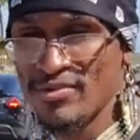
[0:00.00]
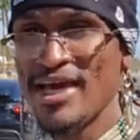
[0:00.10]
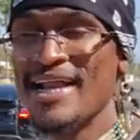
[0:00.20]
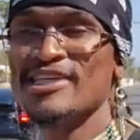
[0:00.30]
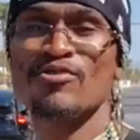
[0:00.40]

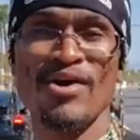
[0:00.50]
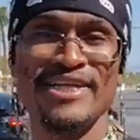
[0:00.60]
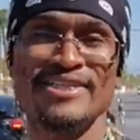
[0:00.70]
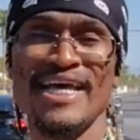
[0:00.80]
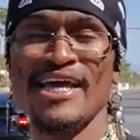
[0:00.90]
Okay, that's a
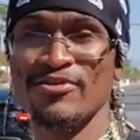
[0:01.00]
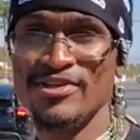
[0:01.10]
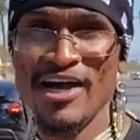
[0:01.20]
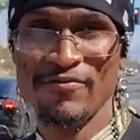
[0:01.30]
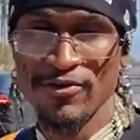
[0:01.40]
righteous act.
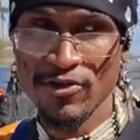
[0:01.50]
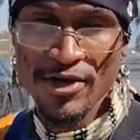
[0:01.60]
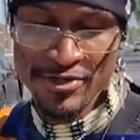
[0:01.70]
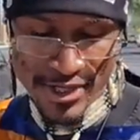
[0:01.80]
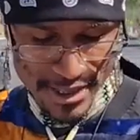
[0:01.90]
You're dying for the
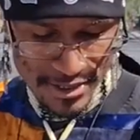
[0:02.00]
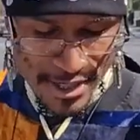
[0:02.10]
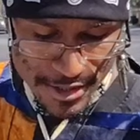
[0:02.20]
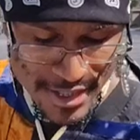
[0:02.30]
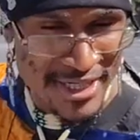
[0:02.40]
Lord. You didn't
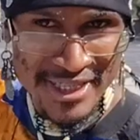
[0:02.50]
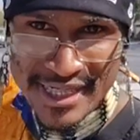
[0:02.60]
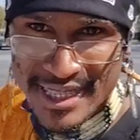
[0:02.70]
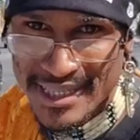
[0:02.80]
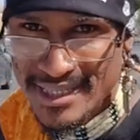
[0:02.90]
you didn't
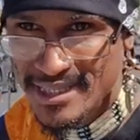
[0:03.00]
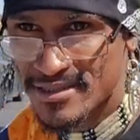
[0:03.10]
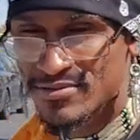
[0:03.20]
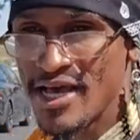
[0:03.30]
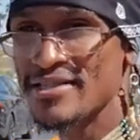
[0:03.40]
take that
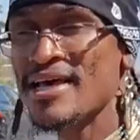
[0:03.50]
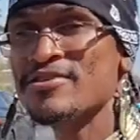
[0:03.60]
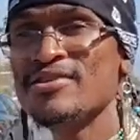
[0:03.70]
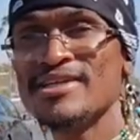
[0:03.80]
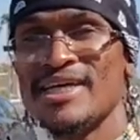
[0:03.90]
system that,
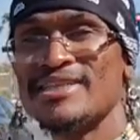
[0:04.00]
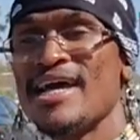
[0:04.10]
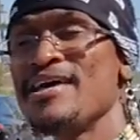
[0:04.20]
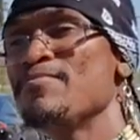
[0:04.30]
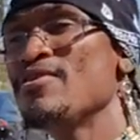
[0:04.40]
that you didn't take
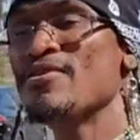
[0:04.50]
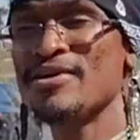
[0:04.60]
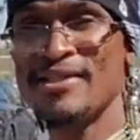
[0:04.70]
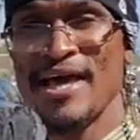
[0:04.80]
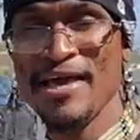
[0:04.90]
that M
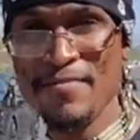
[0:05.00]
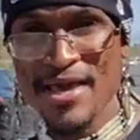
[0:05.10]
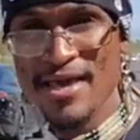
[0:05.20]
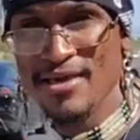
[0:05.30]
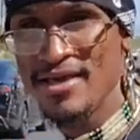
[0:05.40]
the
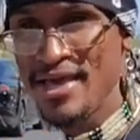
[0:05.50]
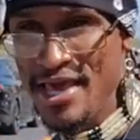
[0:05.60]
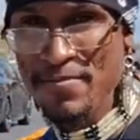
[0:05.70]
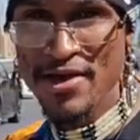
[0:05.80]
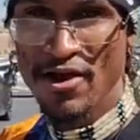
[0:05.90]
M
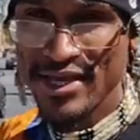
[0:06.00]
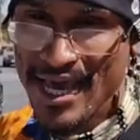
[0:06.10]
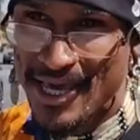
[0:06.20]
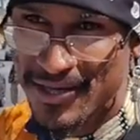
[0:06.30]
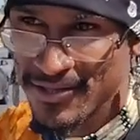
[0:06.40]
A M A R
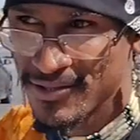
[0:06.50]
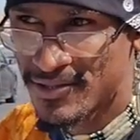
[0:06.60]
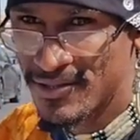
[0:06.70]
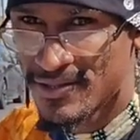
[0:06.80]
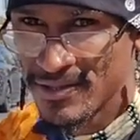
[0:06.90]
K.
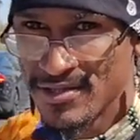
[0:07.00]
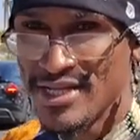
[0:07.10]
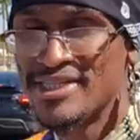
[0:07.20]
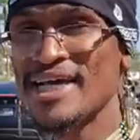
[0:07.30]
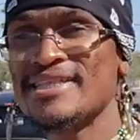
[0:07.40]

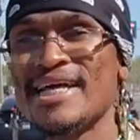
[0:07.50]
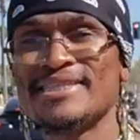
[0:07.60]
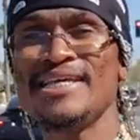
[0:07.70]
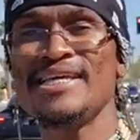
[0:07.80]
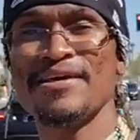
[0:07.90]
You didn't take
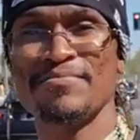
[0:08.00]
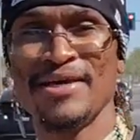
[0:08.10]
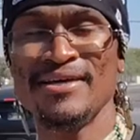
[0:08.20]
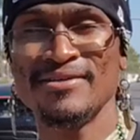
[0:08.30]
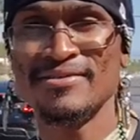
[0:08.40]
that C hit,
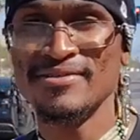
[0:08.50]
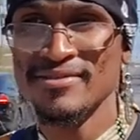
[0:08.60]
man.